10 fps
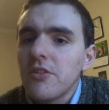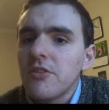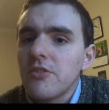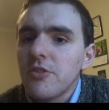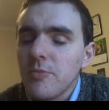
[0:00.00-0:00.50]

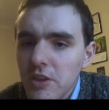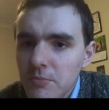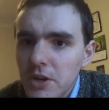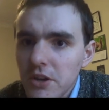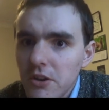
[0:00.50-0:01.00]
something of
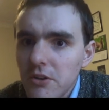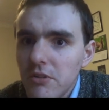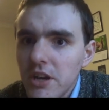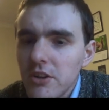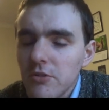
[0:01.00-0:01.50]
my own,
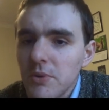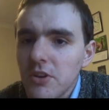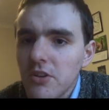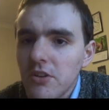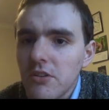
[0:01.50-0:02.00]
and it'll
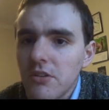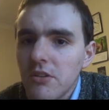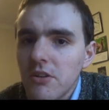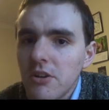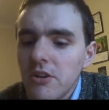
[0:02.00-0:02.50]
be
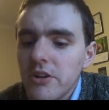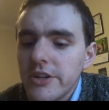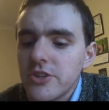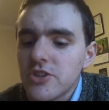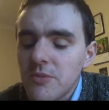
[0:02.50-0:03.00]

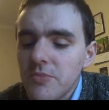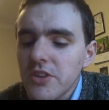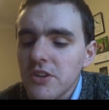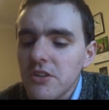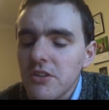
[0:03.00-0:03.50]

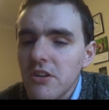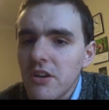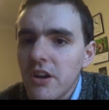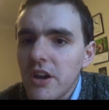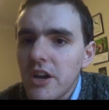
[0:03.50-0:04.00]
something
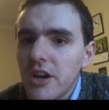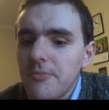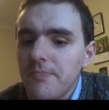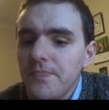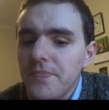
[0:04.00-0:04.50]

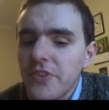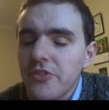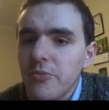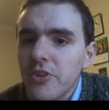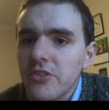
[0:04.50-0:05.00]
um,
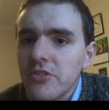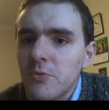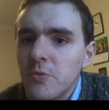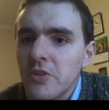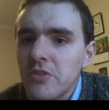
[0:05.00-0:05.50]
something that
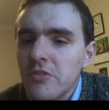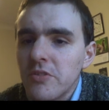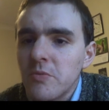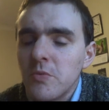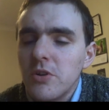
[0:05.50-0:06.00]

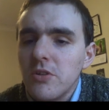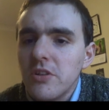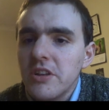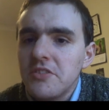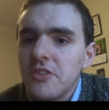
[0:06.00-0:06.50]
will
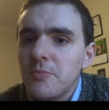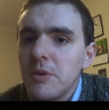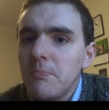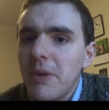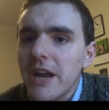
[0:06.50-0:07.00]
that's
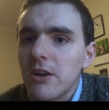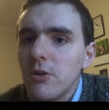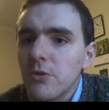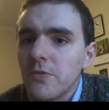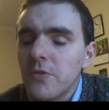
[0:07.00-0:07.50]
been
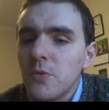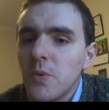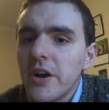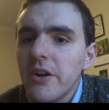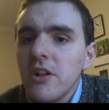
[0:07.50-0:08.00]
backlogged for a
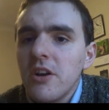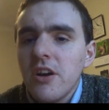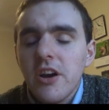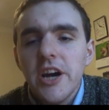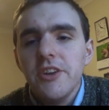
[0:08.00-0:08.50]
while.
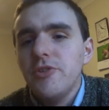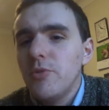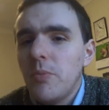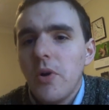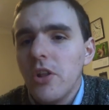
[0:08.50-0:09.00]
I do
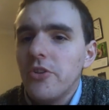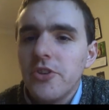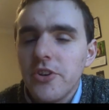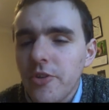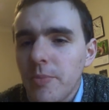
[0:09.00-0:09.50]

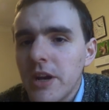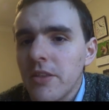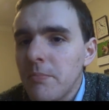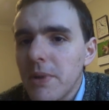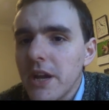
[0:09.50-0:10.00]
apologise about
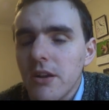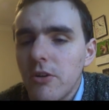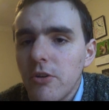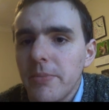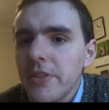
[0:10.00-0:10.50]
the
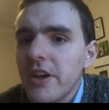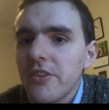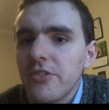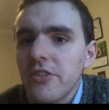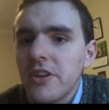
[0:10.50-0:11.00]
backlog, but
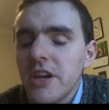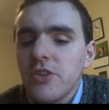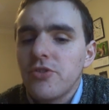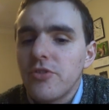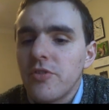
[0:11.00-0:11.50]
that's the
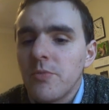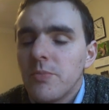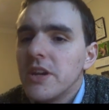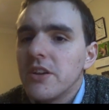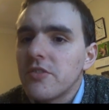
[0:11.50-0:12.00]
nature of
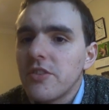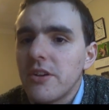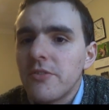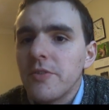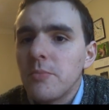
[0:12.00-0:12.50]
being a
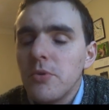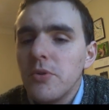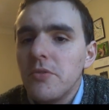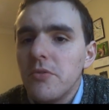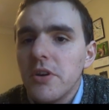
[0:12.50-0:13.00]

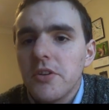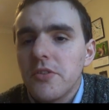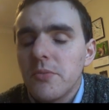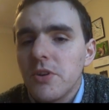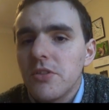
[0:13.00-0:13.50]
self-employed
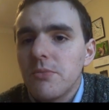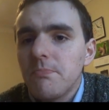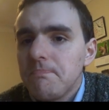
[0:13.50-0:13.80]
writer with